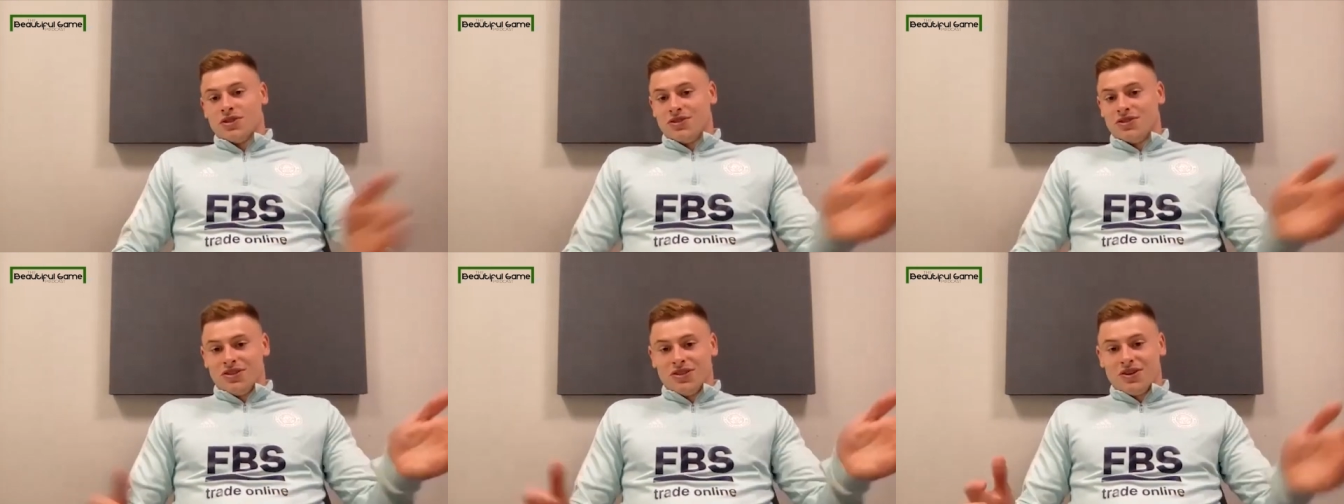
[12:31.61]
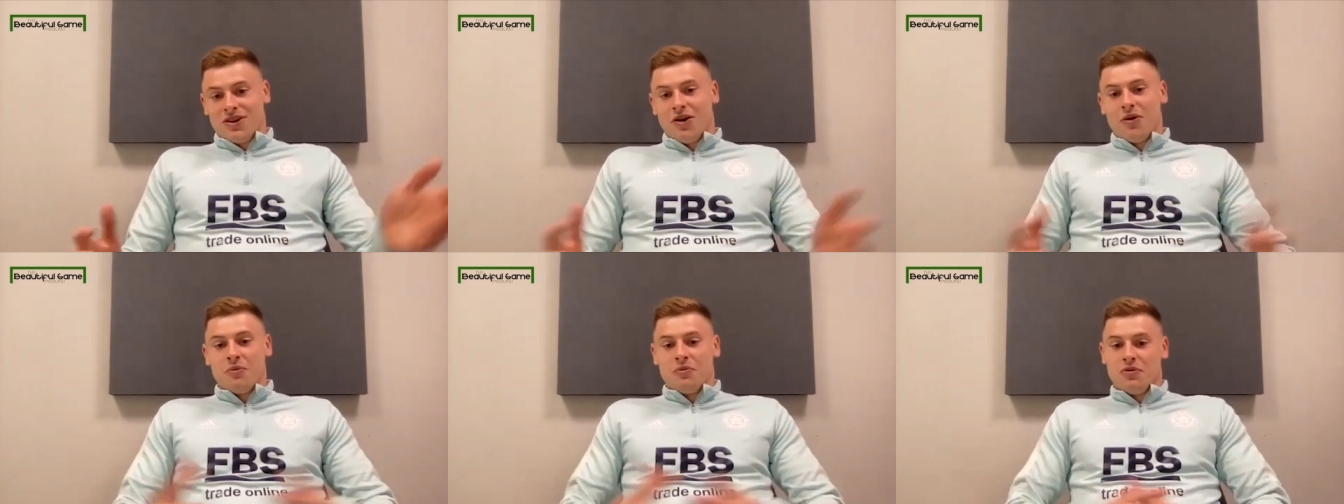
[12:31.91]
so
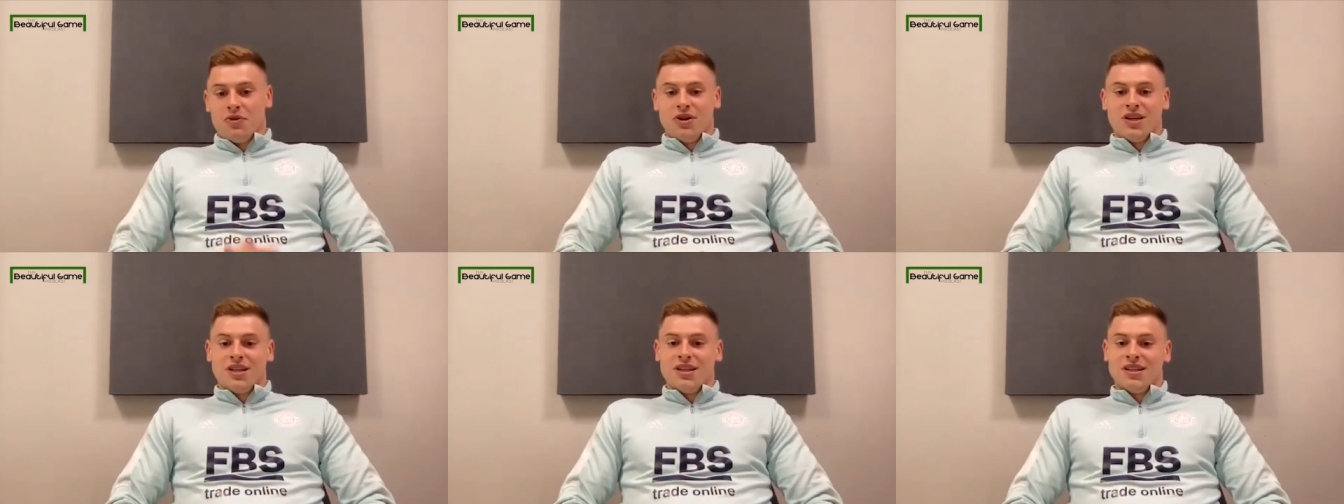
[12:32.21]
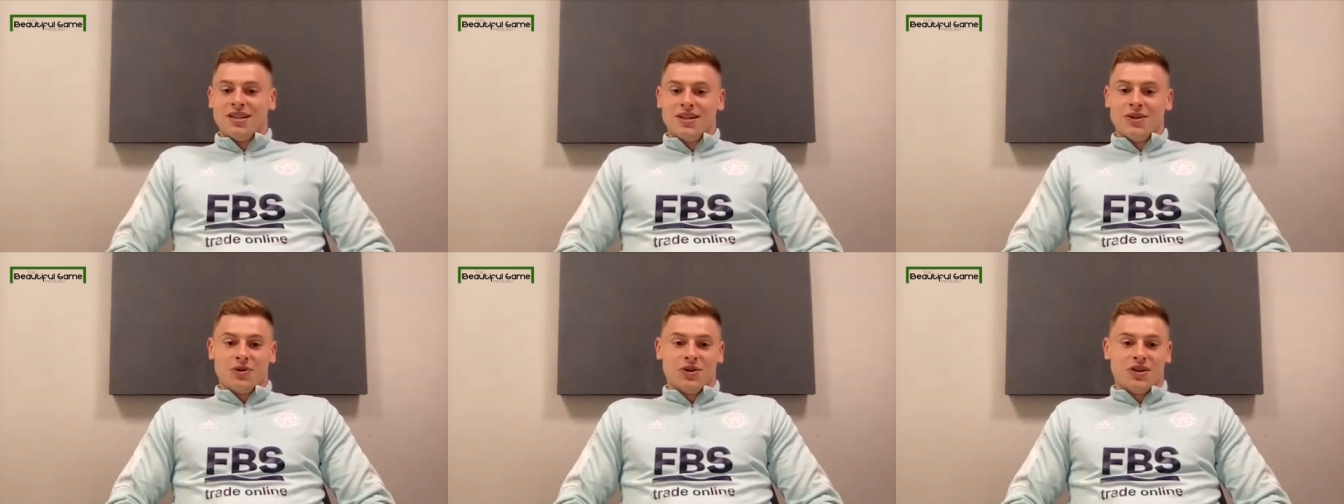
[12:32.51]
you can't
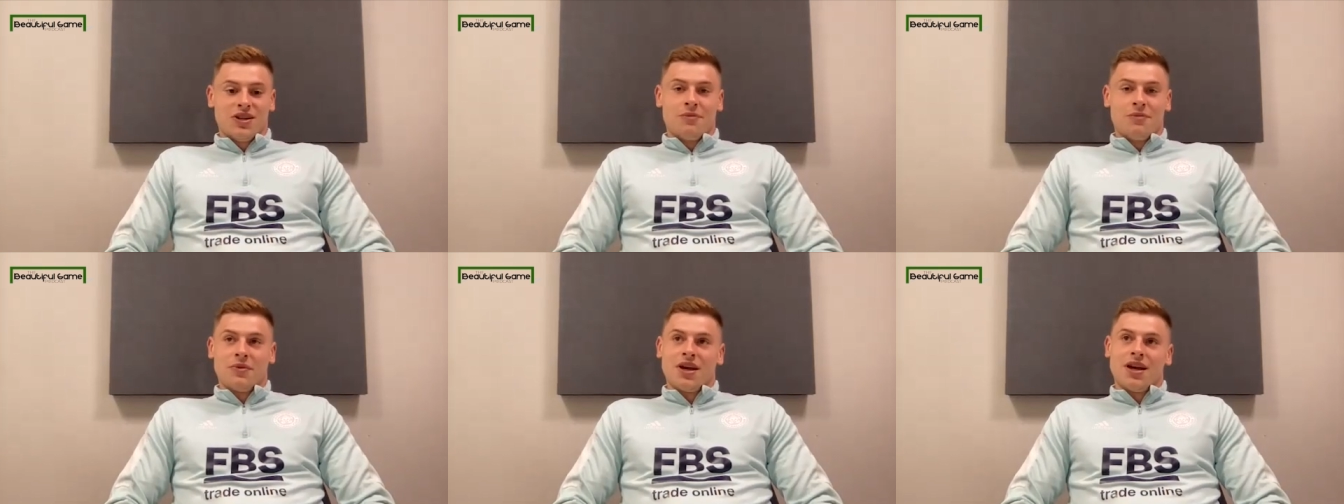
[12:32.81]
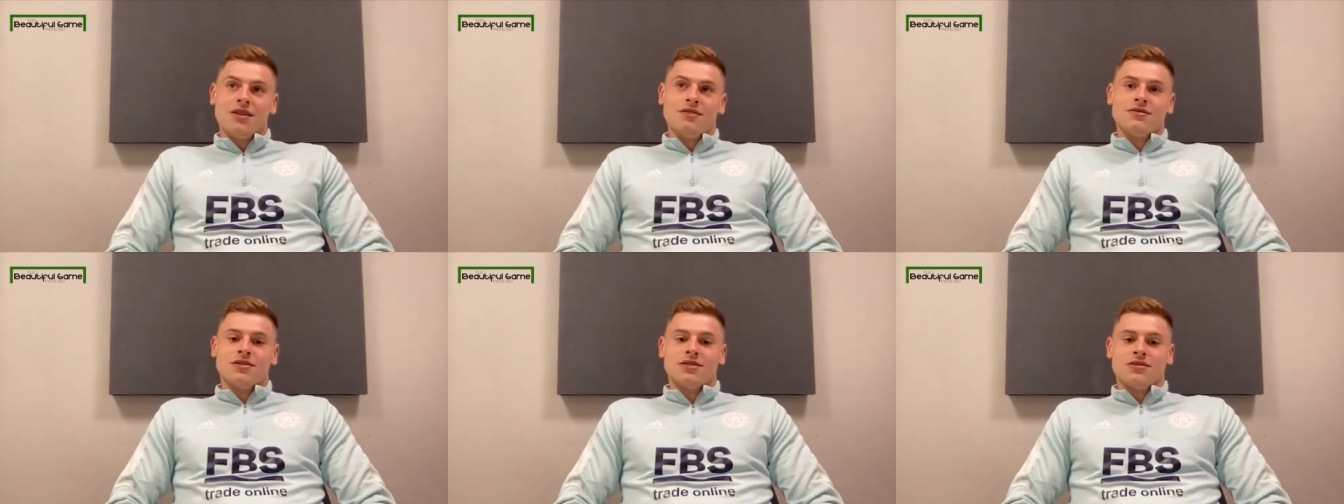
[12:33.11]
really look at
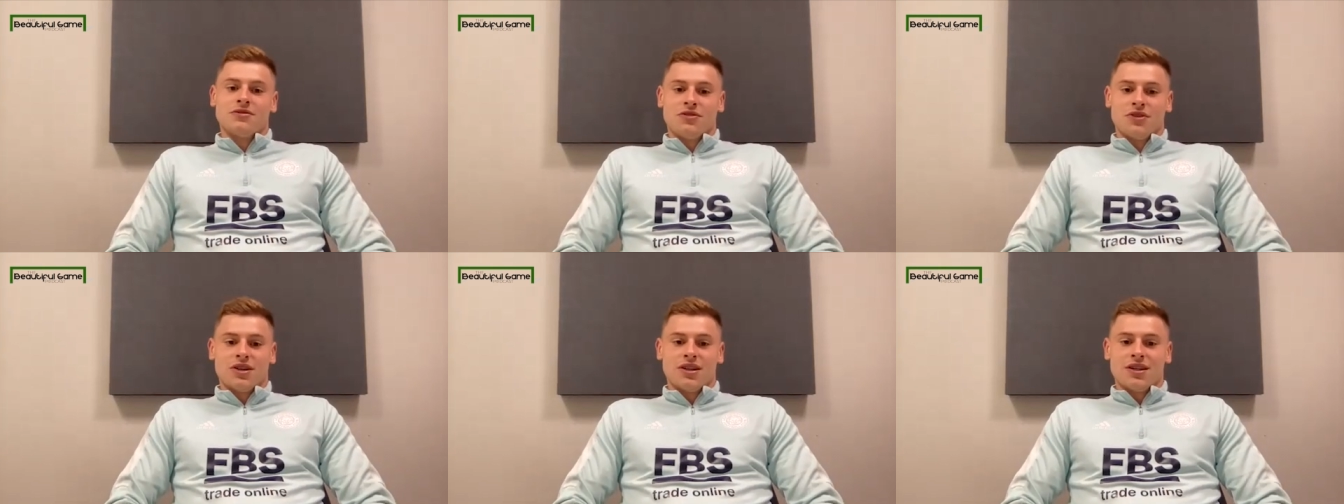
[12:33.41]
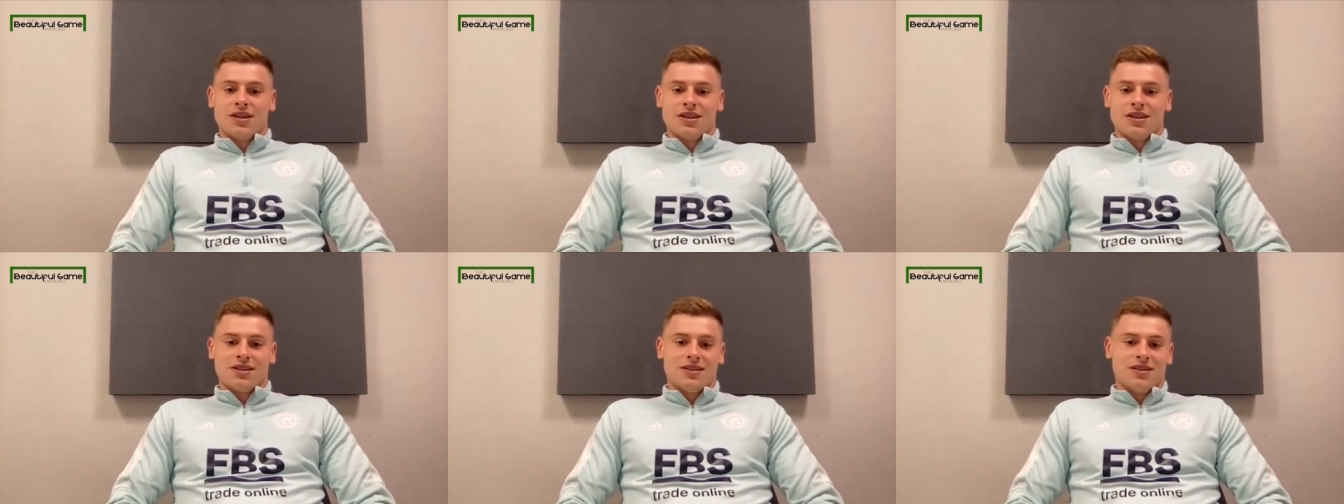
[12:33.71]
them games and
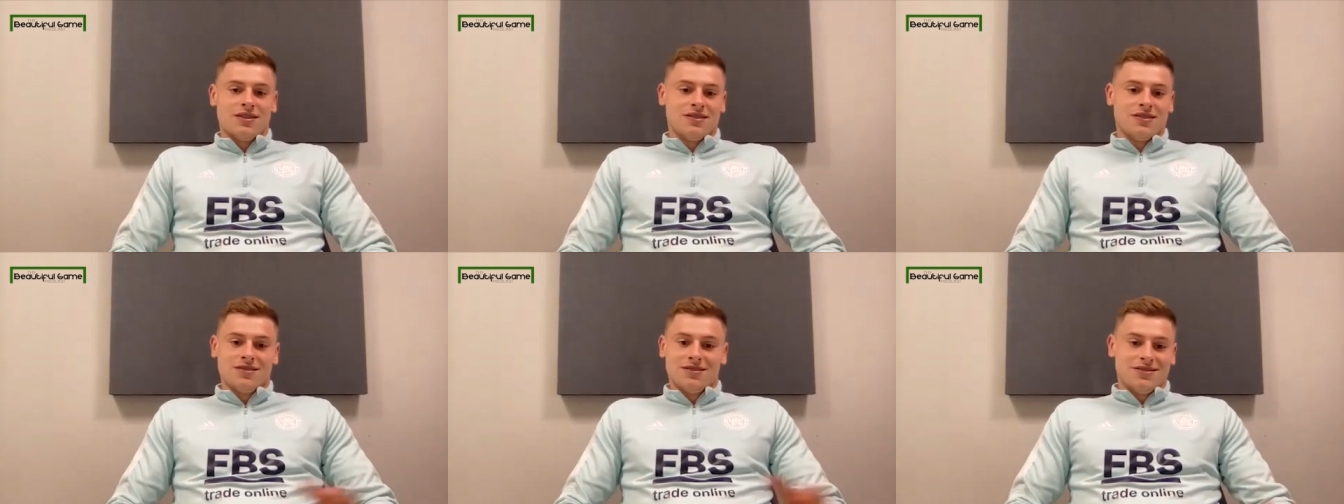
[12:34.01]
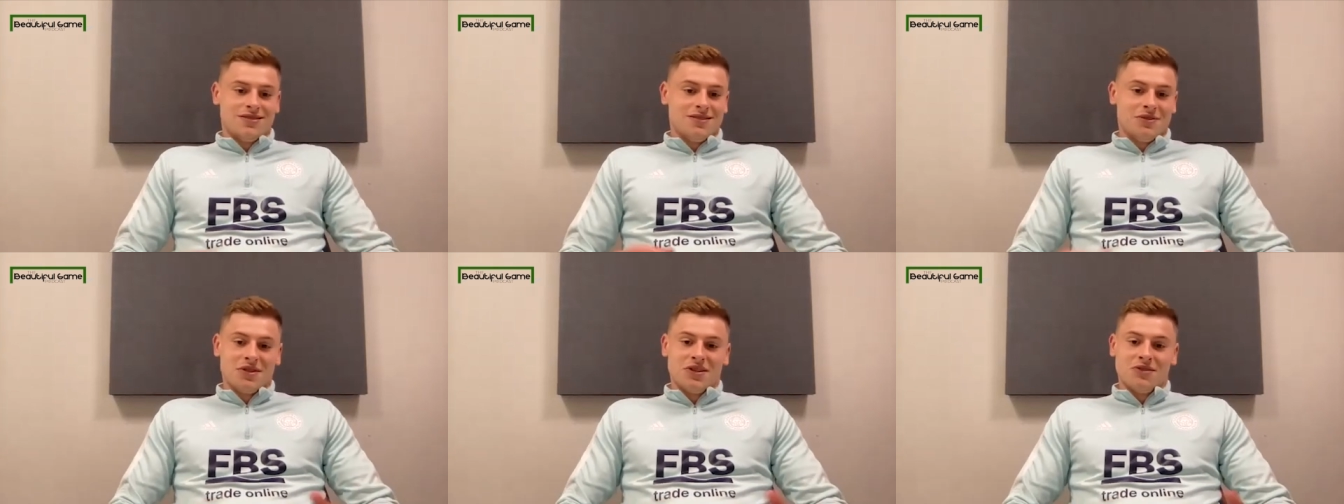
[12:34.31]
think
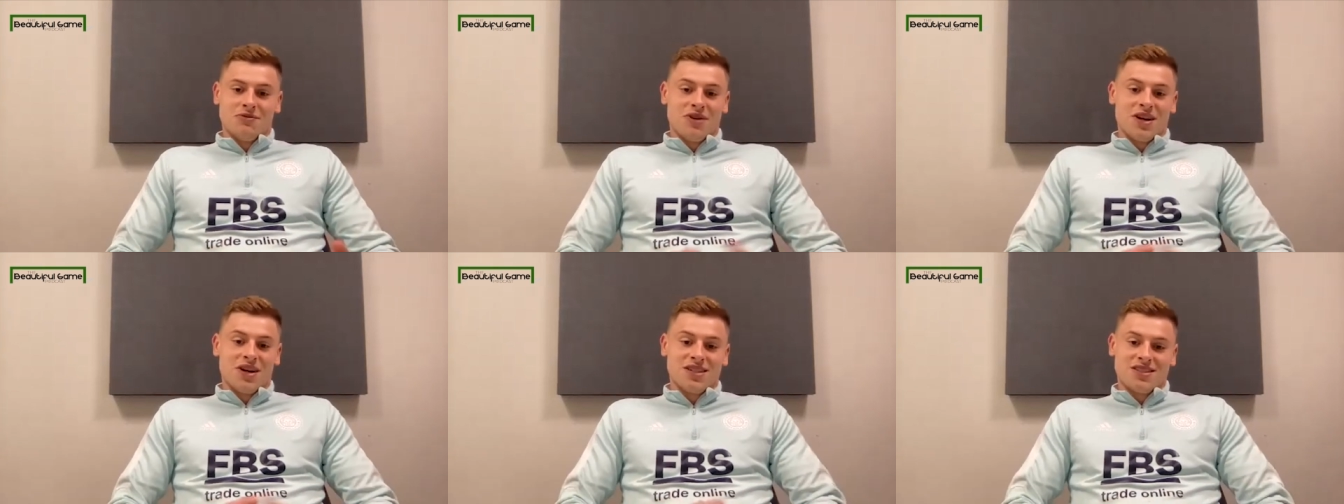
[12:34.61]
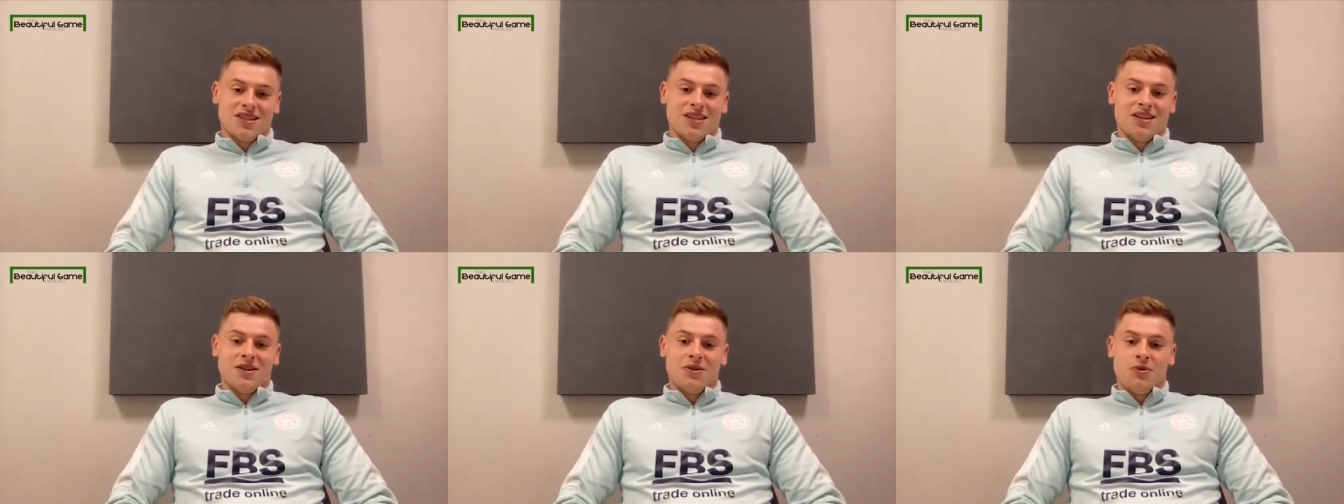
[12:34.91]
you can
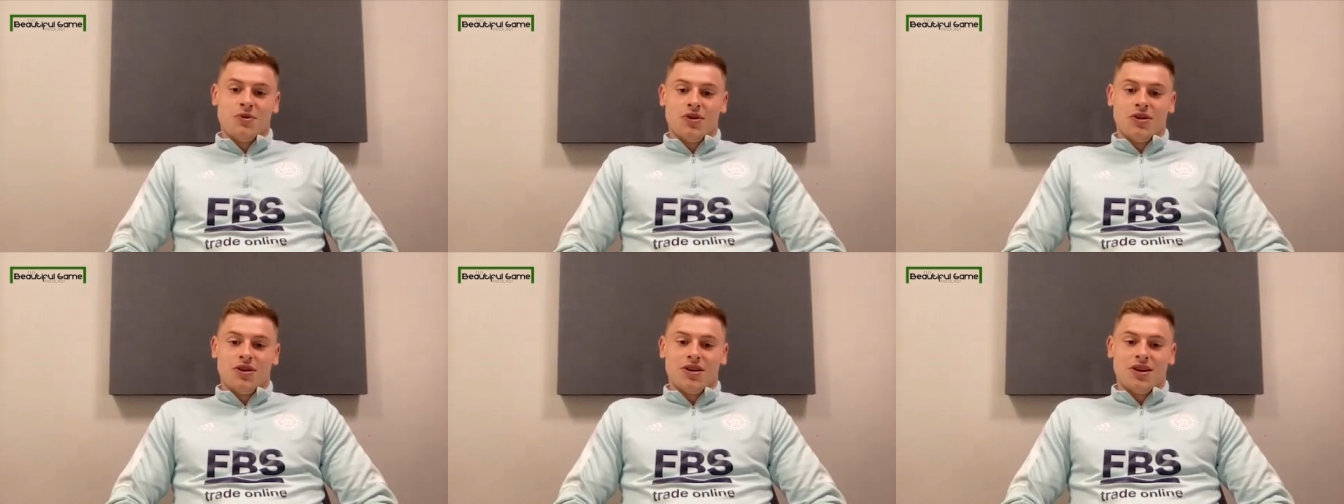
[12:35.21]
rest